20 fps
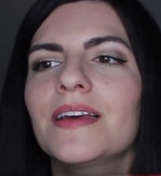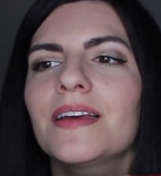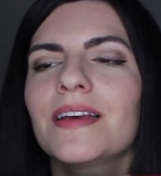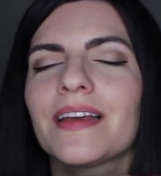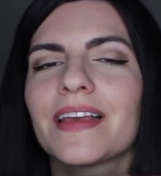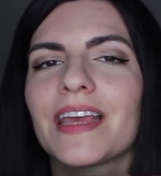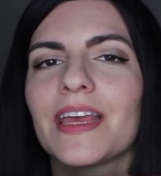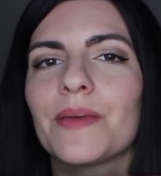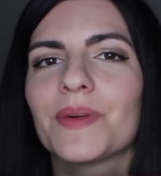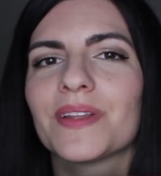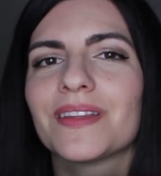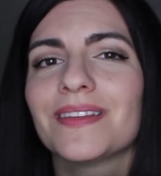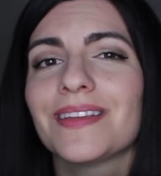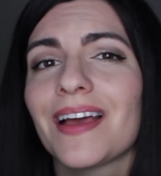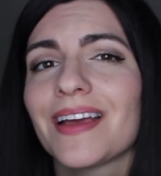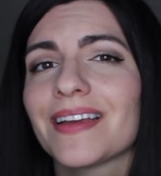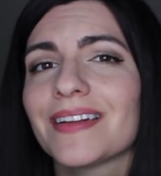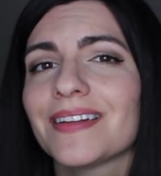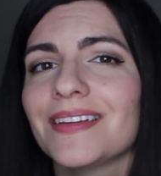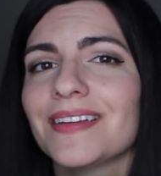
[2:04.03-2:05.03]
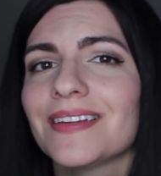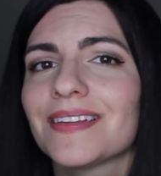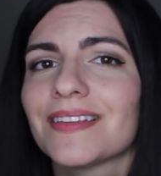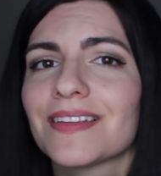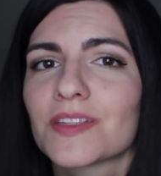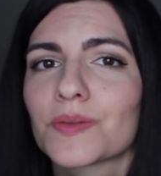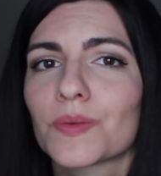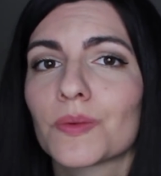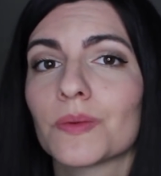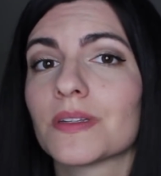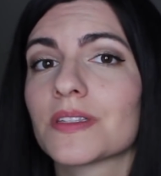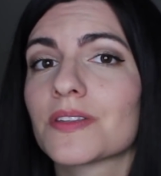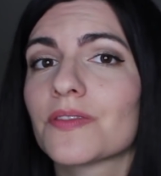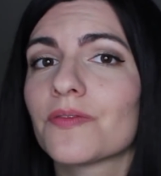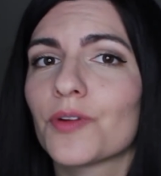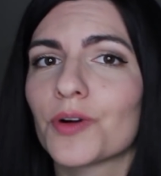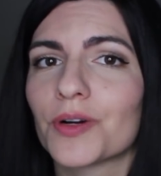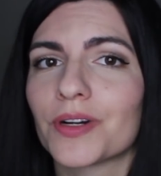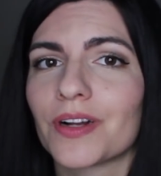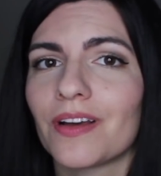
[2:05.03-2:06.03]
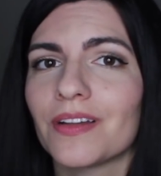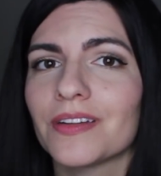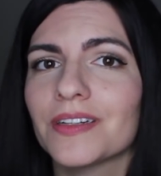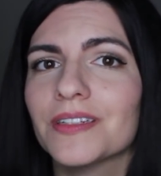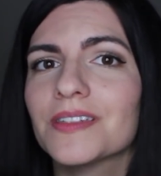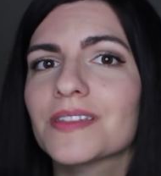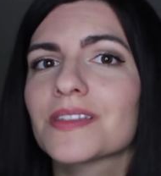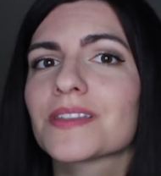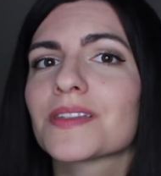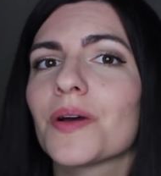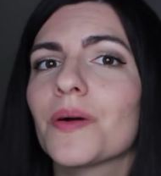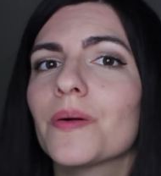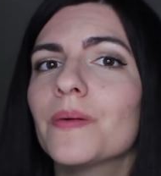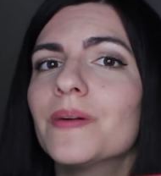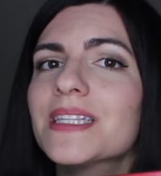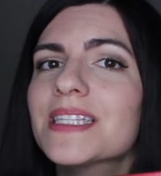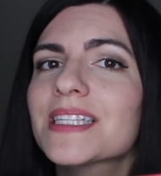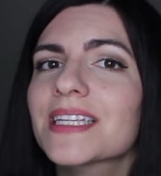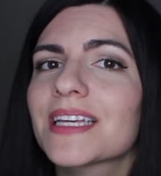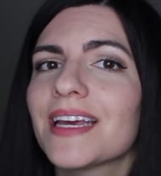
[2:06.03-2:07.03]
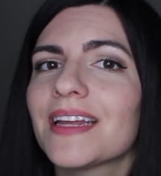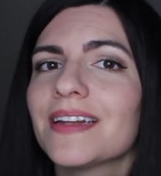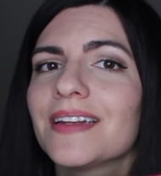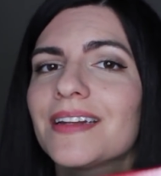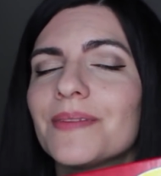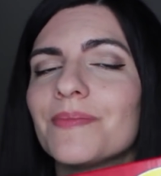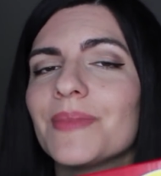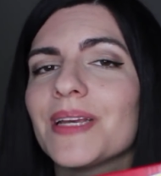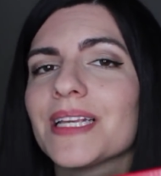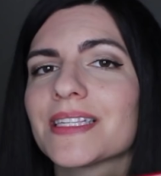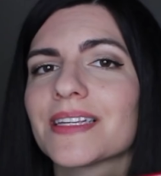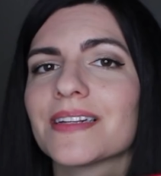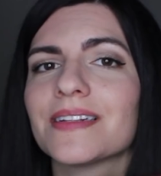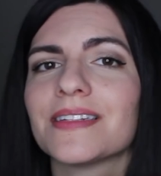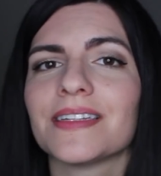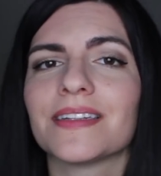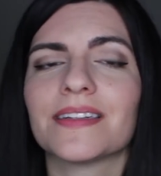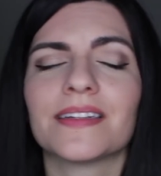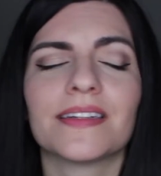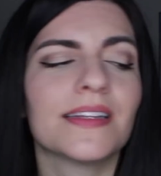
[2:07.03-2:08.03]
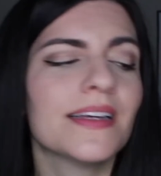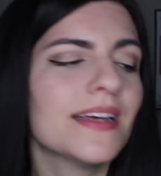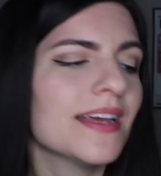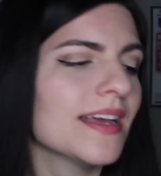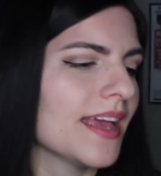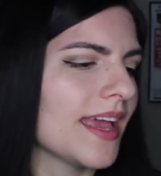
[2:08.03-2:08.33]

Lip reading: It came with 90 and this one was $4. So once again, an amazing deal.